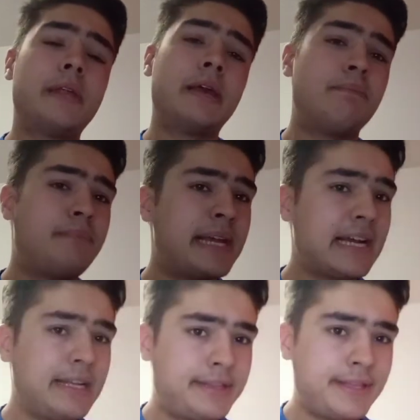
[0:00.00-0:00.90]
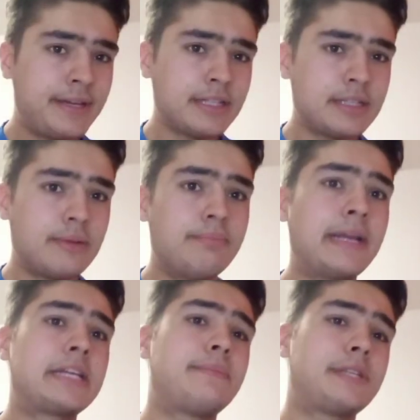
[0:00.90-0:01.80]
big ideas
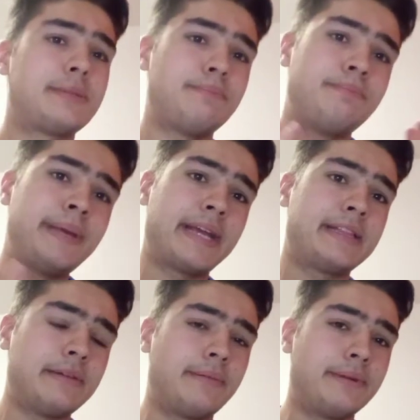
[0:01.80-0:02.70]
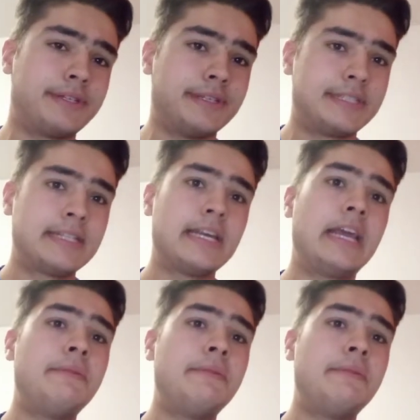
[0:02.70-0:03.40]
make big differences.